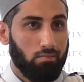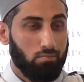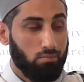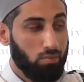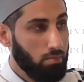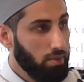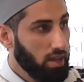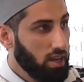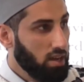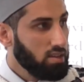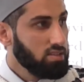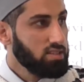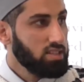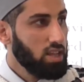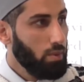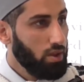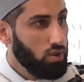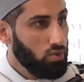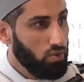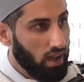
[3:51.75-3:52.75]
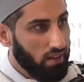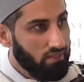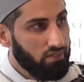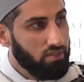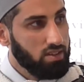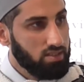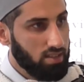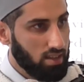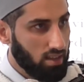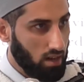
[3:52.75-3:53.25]
But because they went to
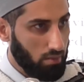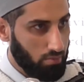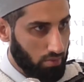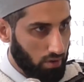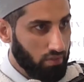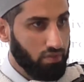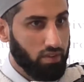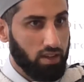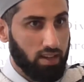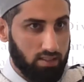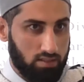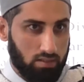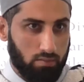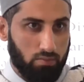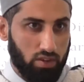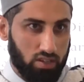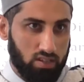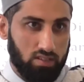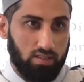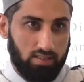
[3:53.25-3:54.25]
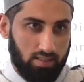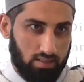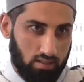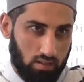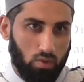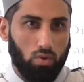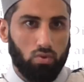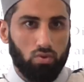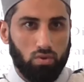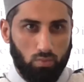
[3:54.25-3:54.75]
every single Prophet, in some narration it says they
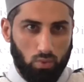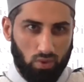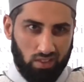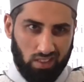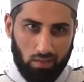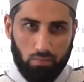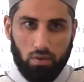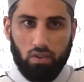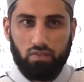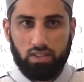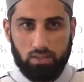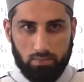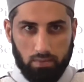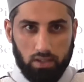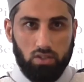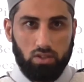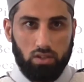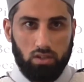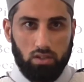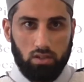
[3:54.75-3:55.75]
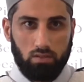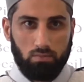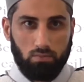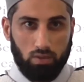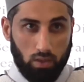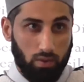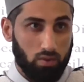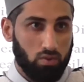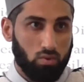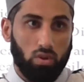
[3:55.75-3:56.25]
go to more than the Prophets mentioned, but
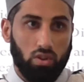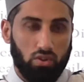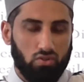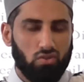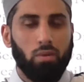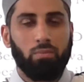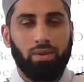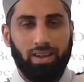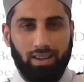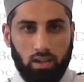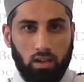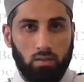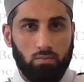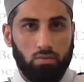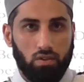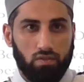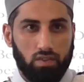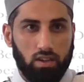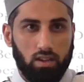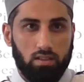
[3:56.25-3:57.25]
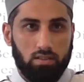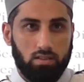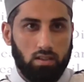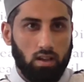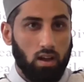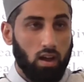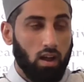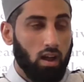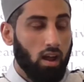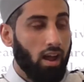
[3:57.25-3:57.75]
they went to all the top ranking Prophets,
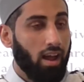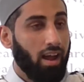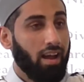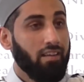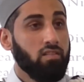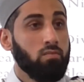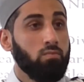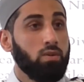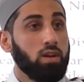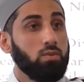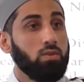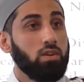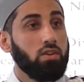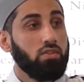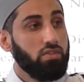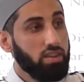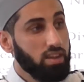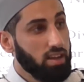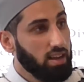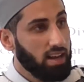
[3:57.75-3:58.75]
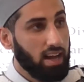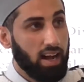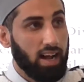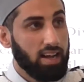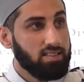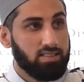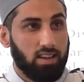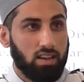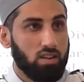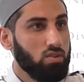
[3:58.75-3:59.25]
everybody will
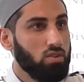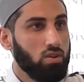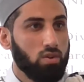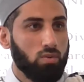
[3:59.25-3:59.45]
realize that,